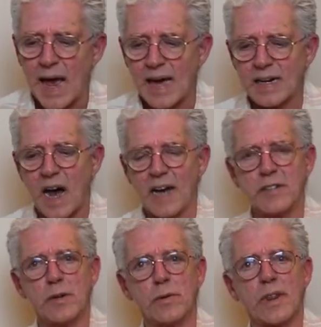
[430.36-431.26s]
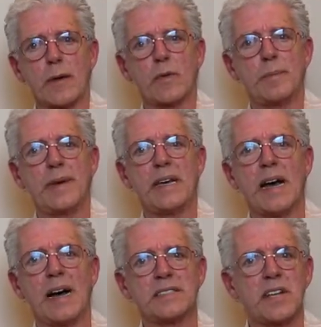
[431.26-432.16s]
And I knew there would be
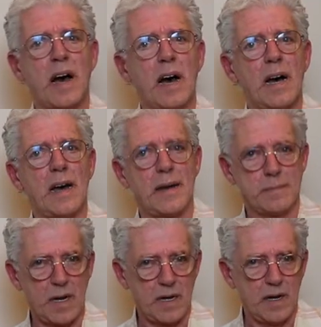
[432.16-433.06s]
a time